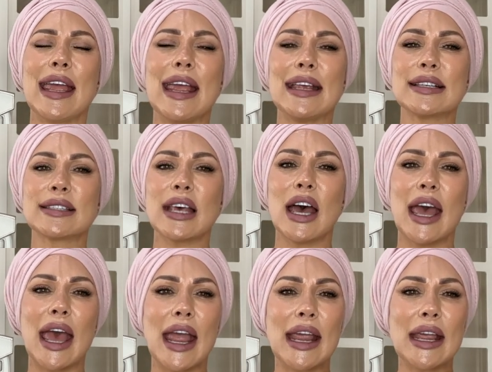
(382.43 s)
It's
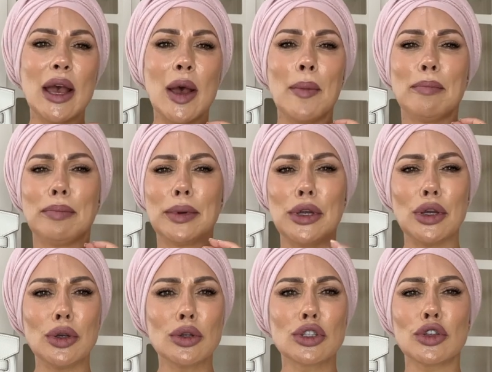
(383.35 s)
a
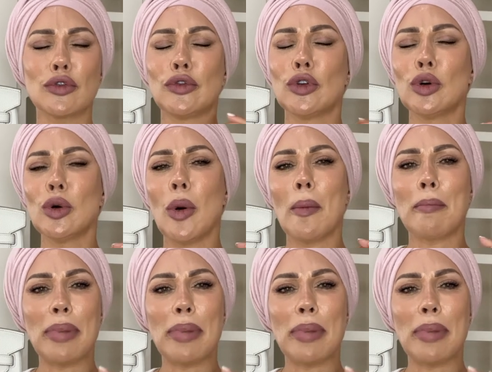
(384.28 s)
beautiful